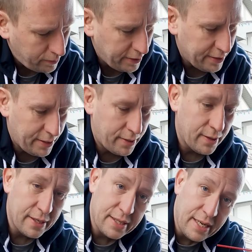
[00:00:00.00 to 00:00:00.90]
right there,
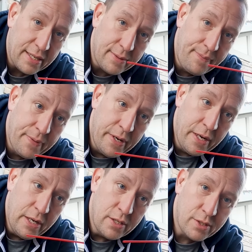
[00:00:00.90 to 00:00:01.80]
like that.
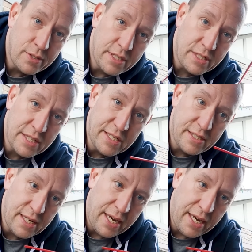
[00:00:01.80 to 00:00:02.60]
So this is